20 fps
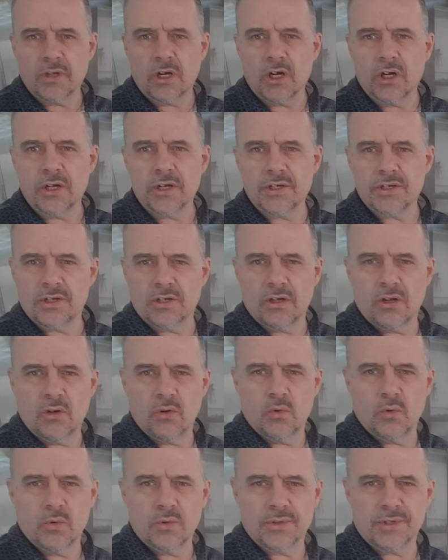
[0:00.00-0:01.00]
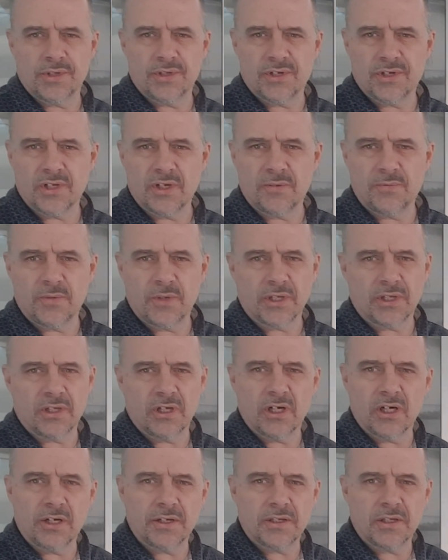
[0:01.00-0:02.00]
highs and lows and stuff like
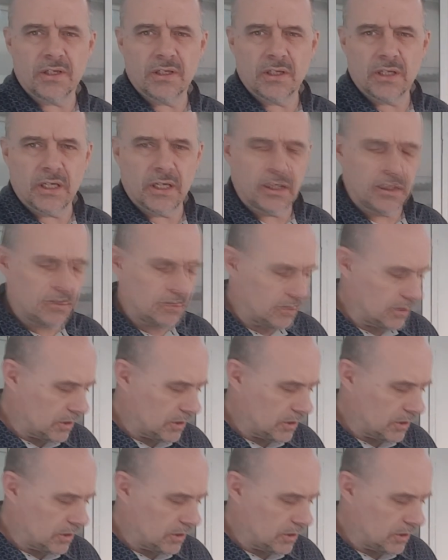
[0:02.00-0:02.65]
that, and